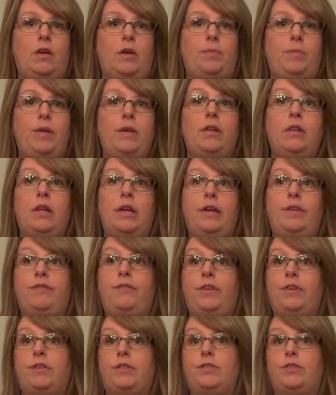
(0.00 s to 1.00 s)
Big life
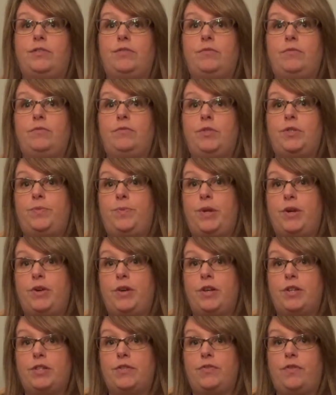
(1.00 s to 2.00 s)

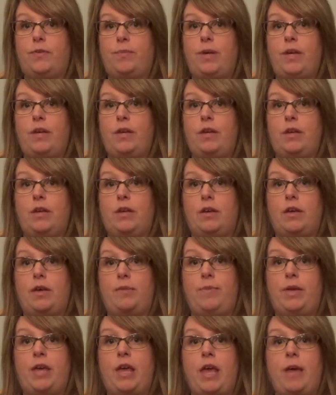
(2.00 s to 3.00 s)
experience for me. I
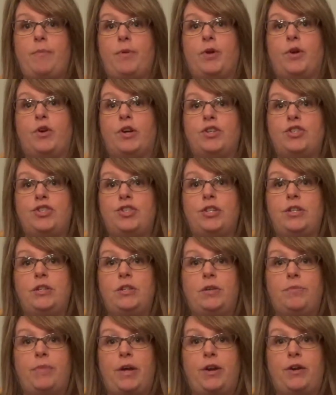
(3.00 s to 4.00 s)
became a Christian
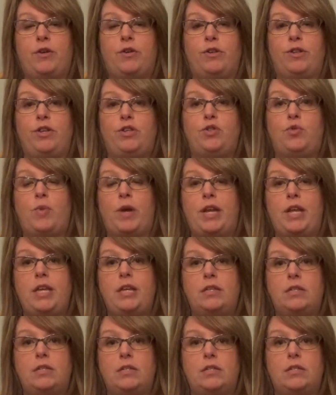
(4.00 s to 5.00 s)
in my early
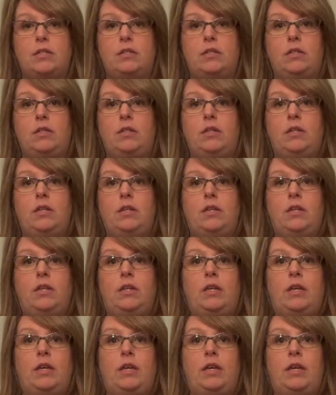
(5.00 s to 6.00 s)
20s,
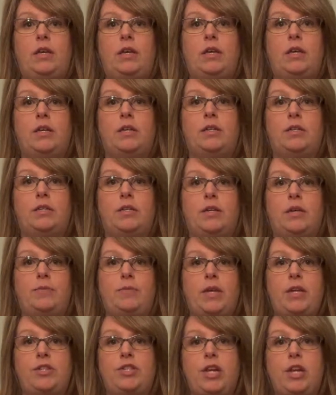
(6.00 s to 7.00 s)
and
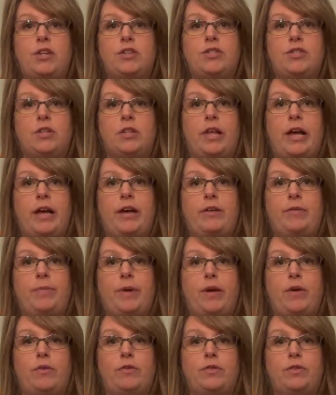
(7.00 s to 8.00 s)
that changed a lot
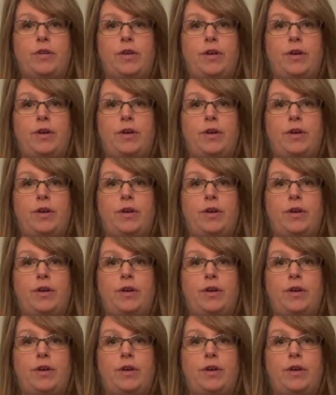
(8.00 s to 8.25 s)
about